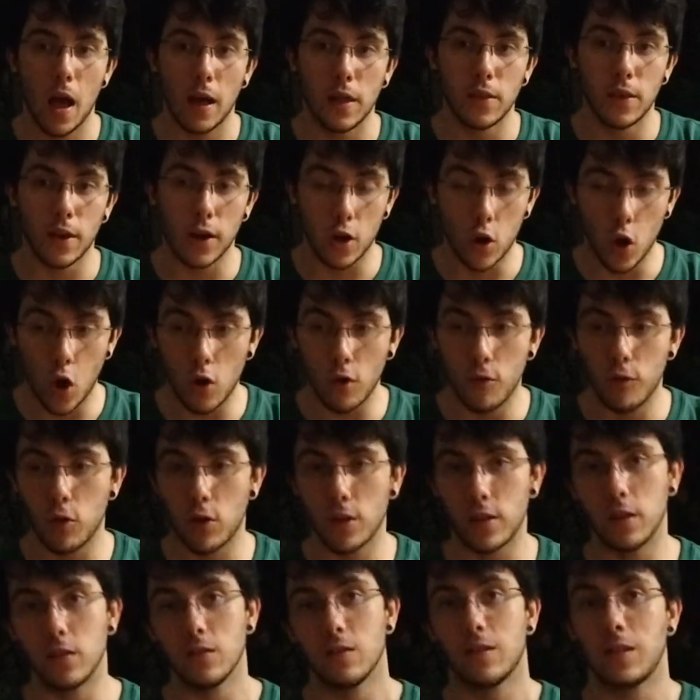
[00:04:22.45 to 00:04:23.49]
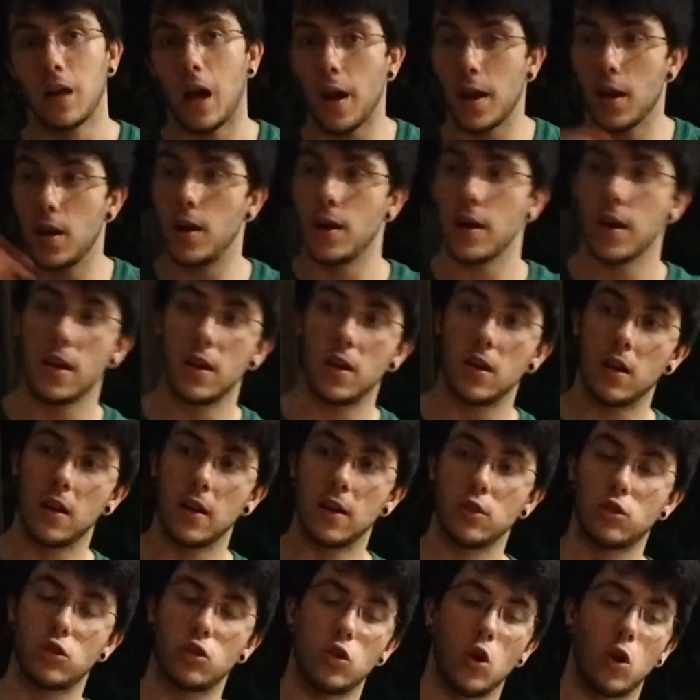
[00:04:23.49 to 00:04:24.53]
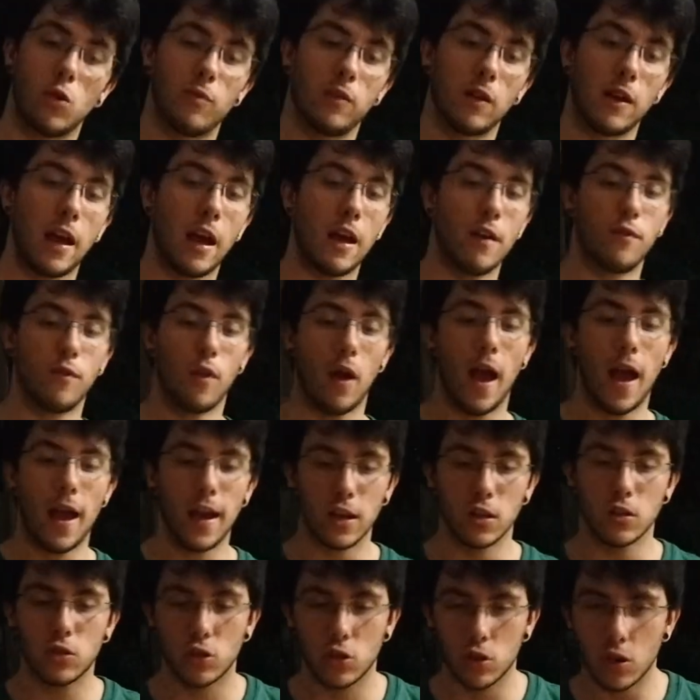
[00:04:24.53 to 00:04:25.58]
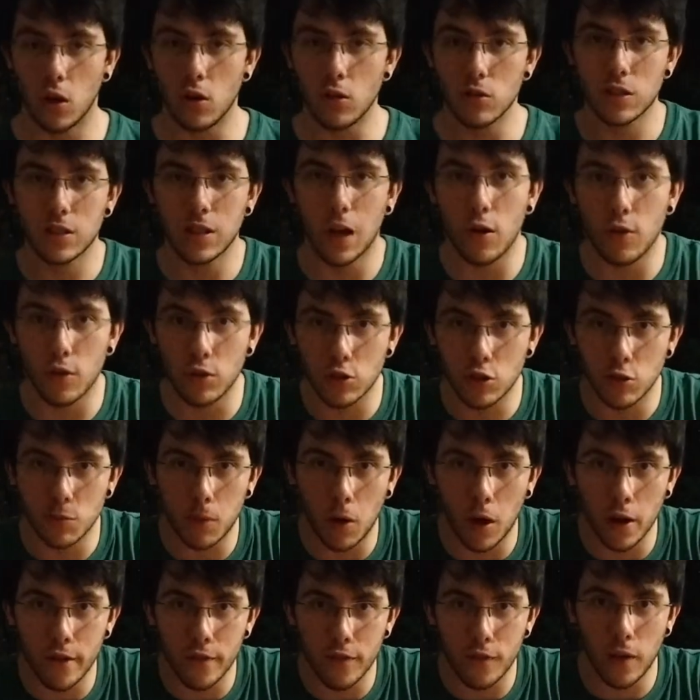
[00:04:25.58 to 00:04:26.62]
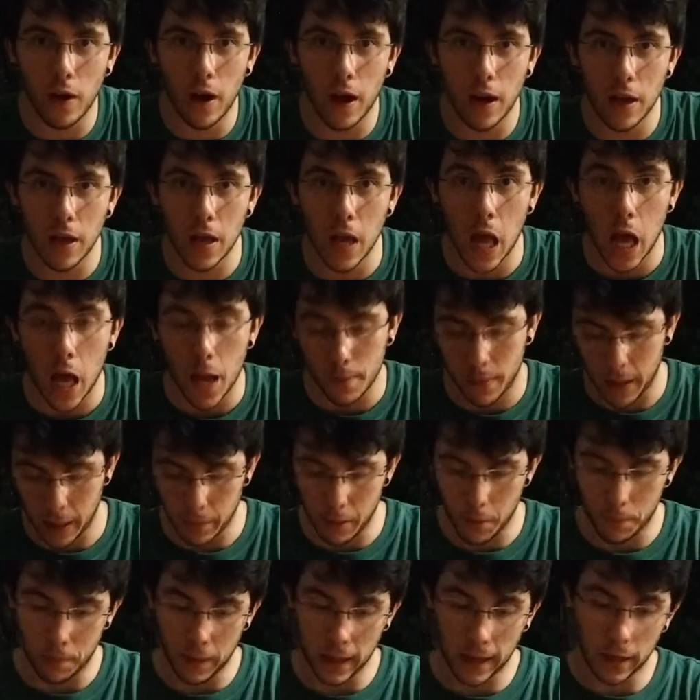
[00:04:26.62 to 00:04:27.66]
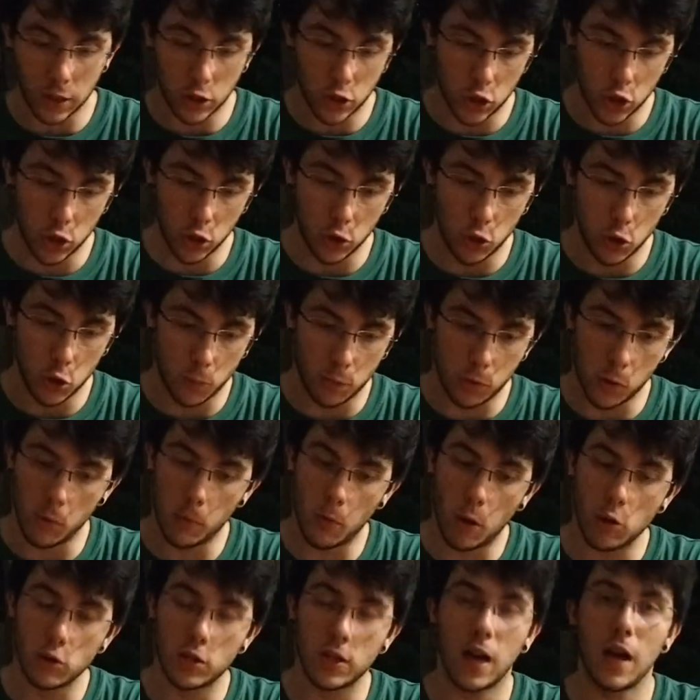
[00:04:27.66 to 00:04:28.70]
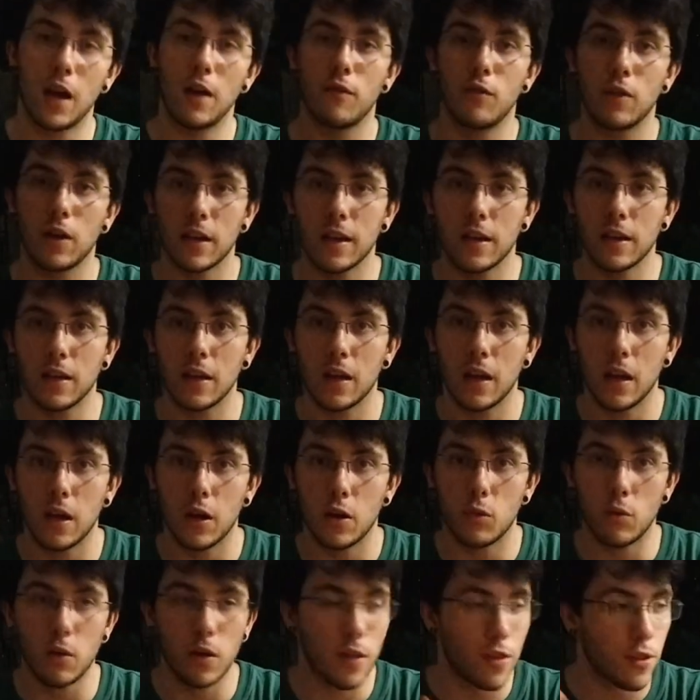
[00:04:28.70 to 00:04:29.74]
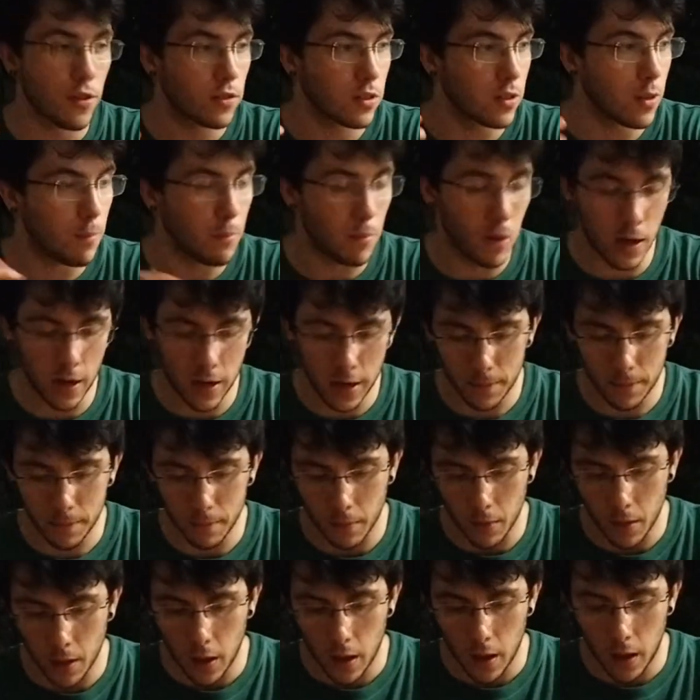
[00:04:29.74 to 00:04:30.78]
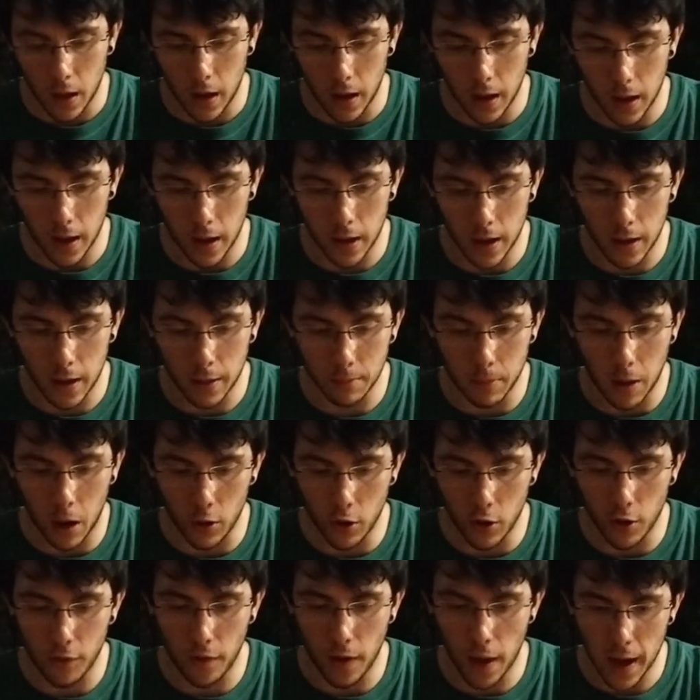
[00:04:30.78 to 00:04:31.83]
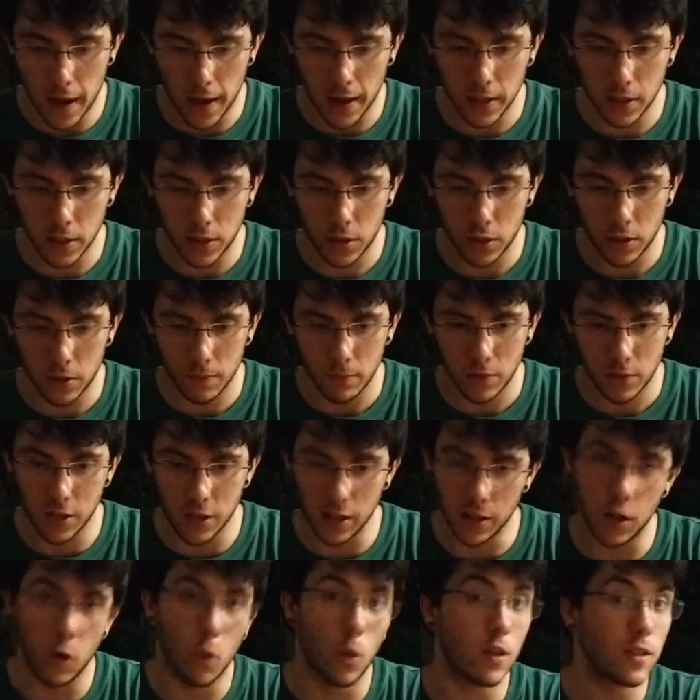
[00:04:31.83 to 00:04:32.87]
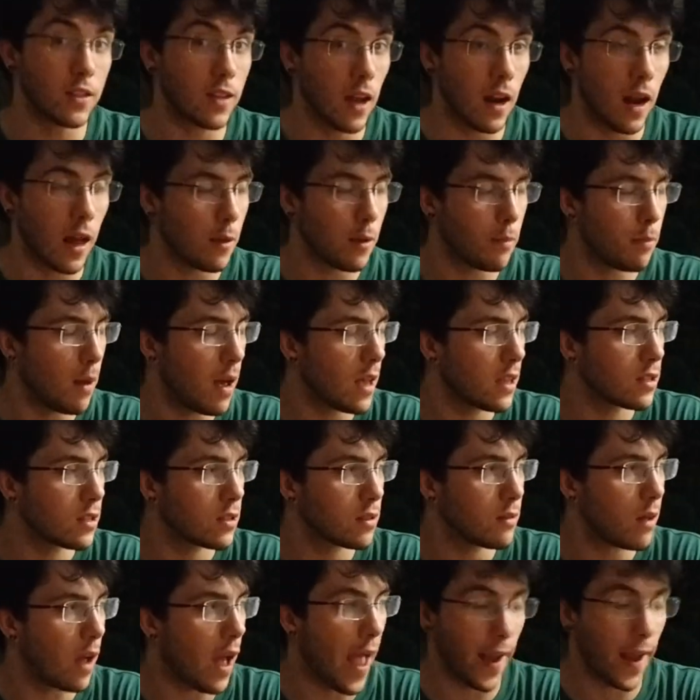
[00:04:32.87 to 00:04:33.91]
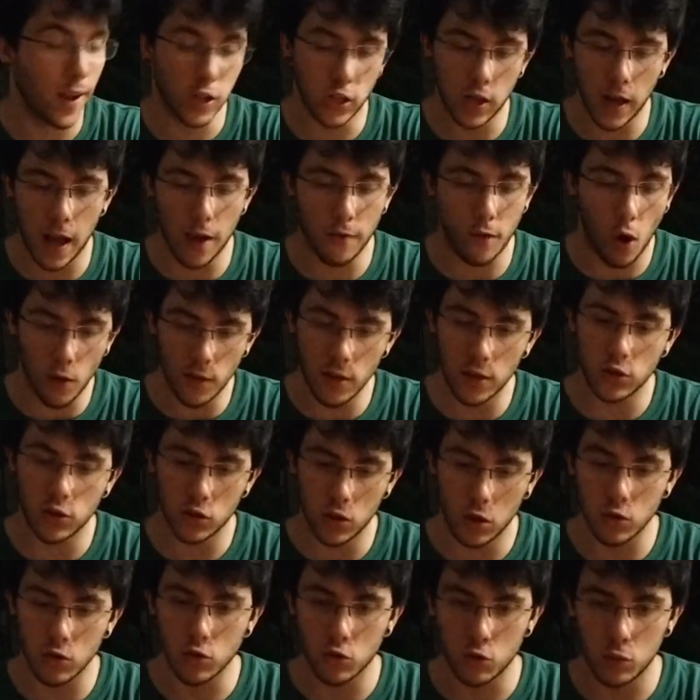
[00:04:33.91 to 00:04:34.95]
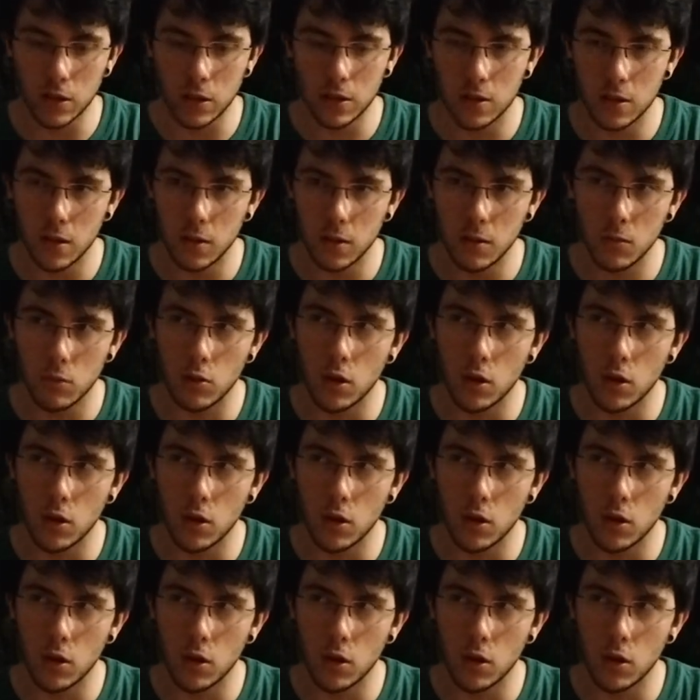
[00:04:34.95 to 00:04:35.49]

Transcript: The goal for the entire year is to hopefully have eight songs out on Spotify. Maybe pick two to promote heavily with some money. Um, out of eight, see the ones I like best. I actually have all the songs written.